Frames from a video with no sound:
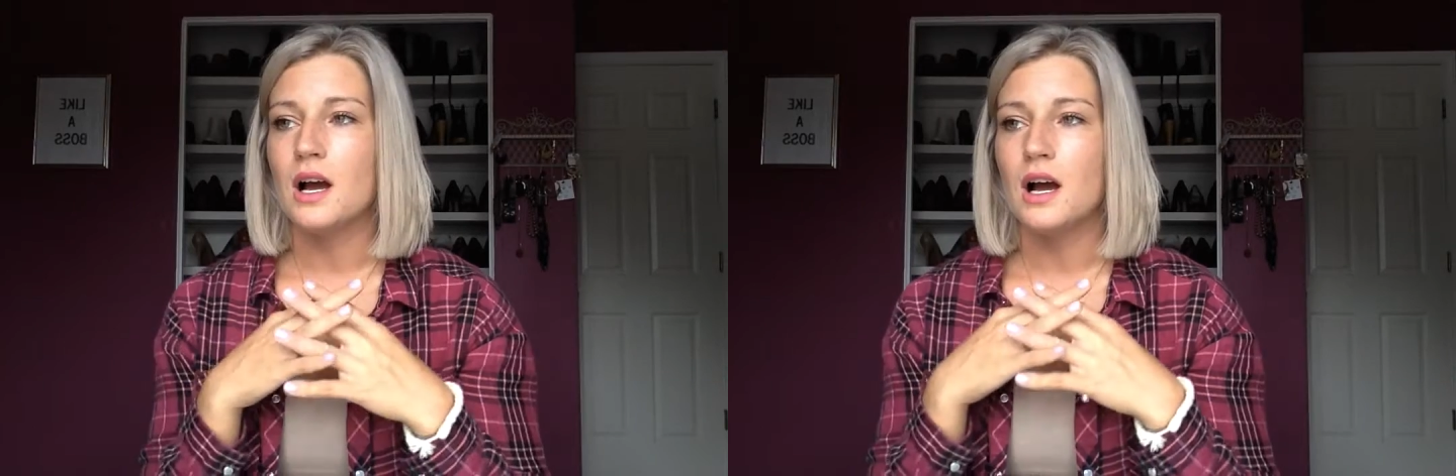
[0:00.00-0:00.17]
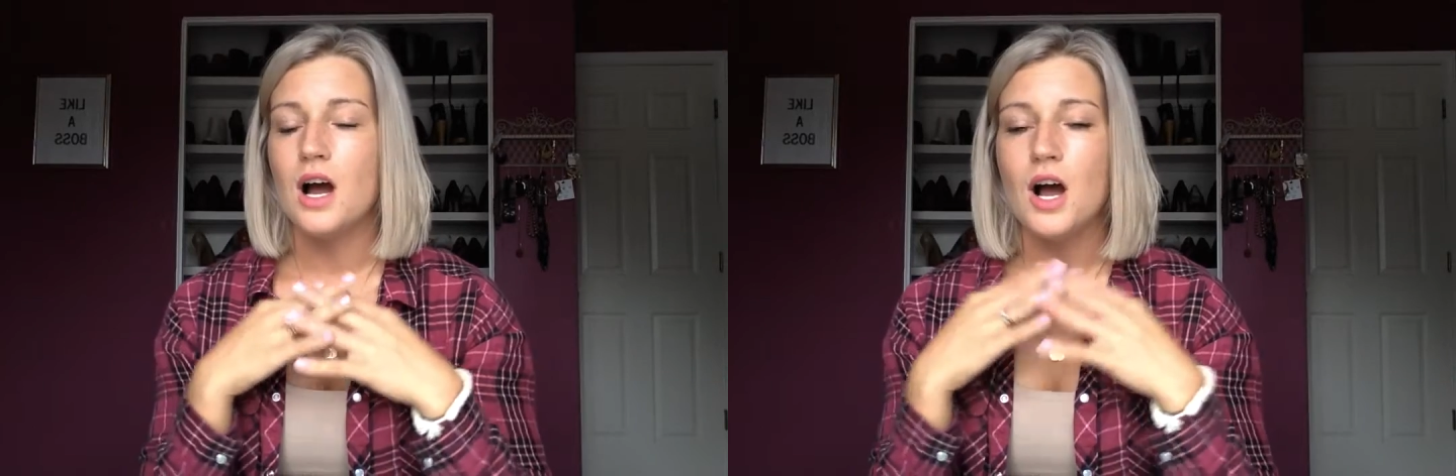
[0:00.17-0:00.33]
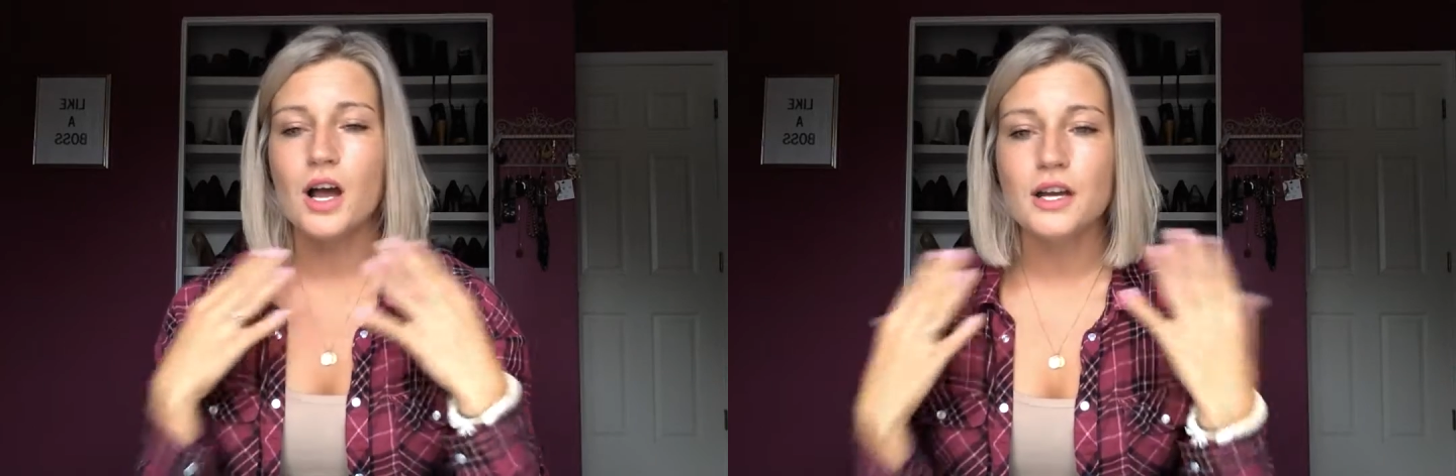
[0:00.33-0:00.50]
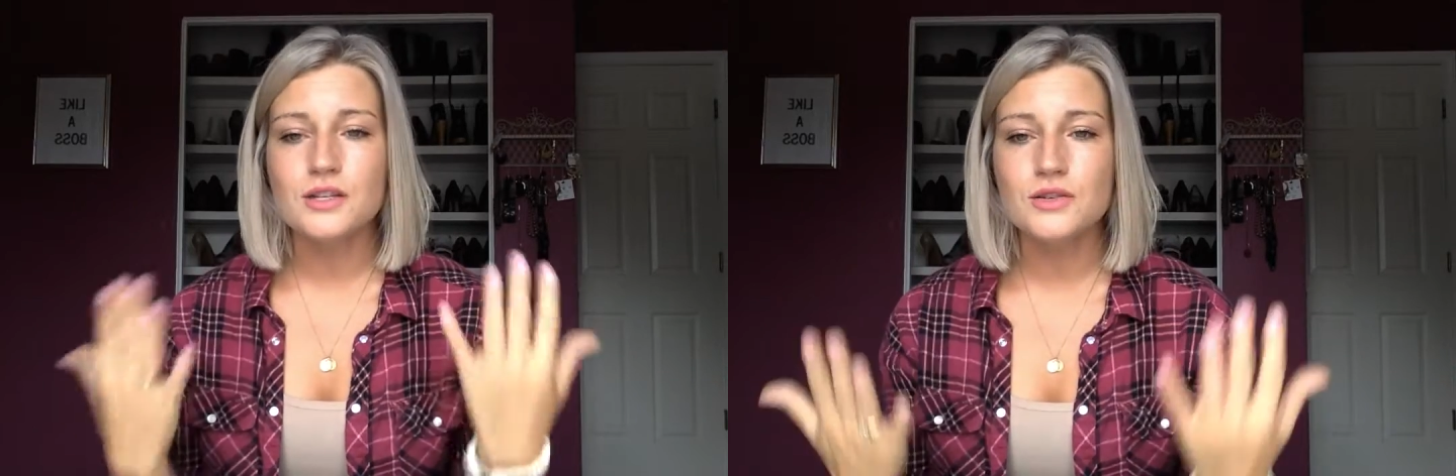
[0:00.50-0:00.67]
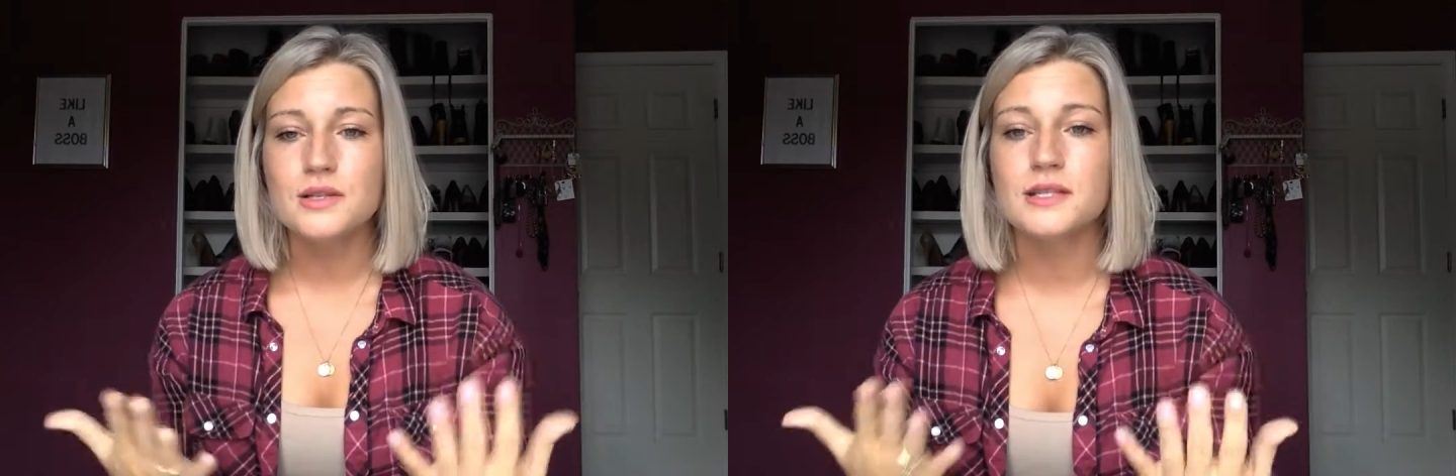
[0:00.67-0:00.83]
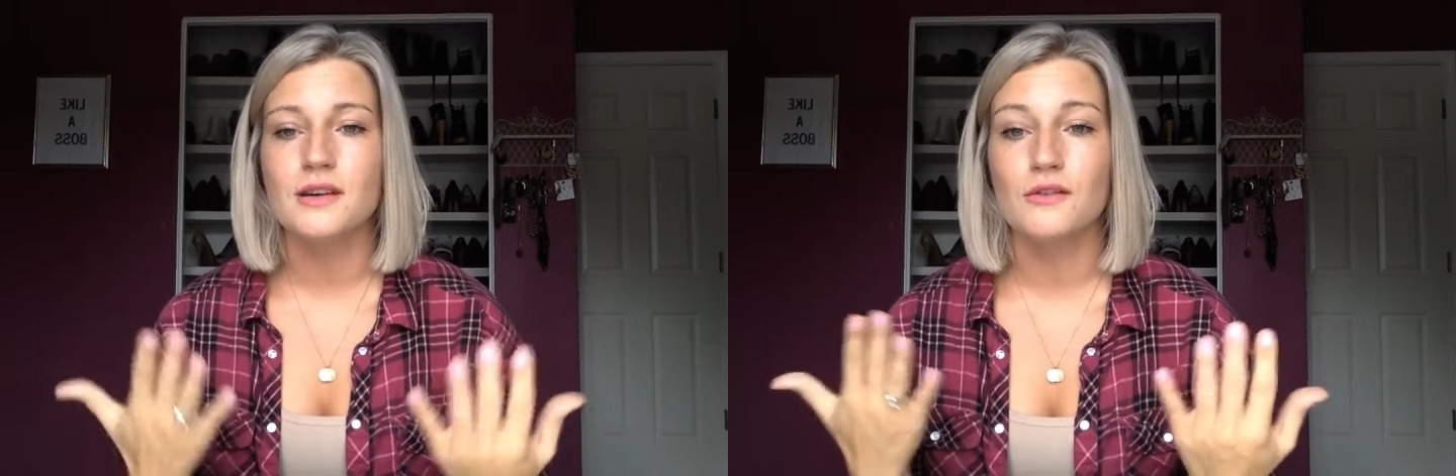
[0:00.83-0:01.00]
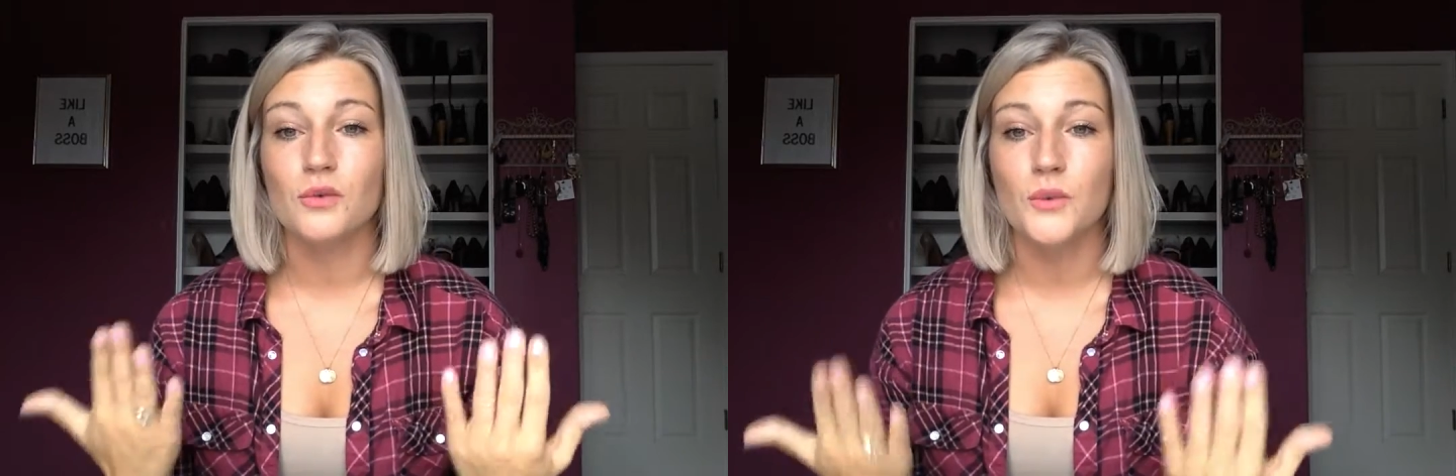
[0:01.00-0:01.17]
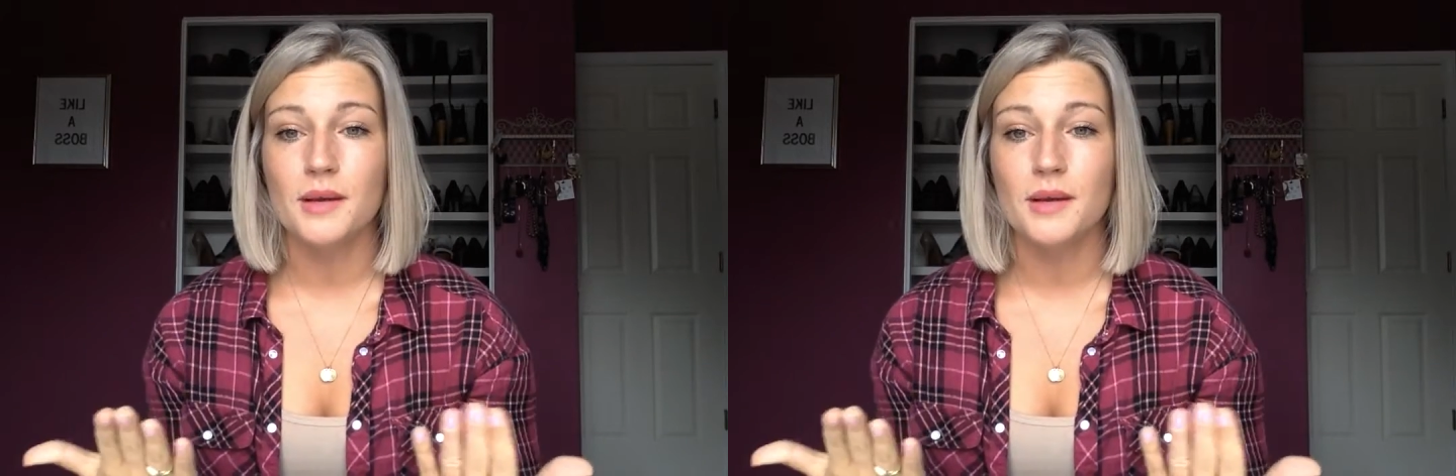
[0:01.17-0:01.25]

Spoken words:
hundreds of